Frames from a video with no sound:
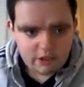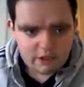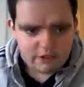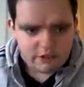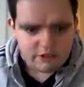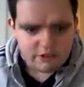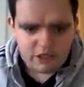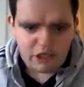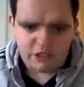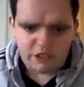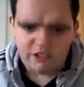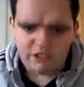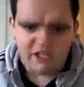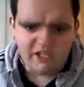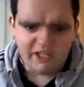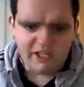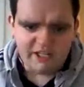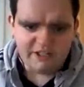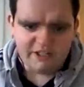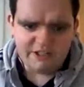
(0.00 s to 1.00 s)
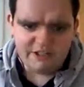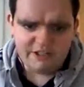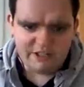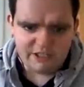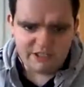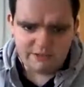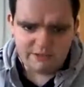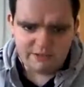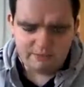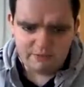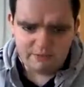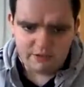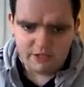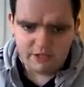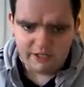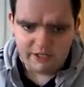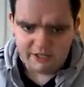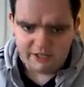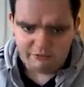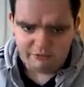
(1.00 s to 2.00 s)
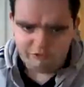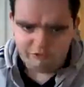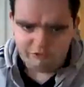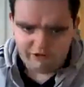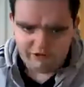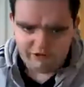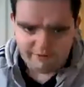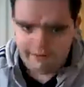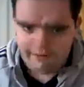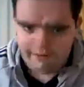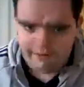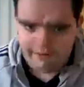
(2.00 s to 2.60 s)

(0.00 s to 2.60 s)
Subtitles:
Not that that I would recommend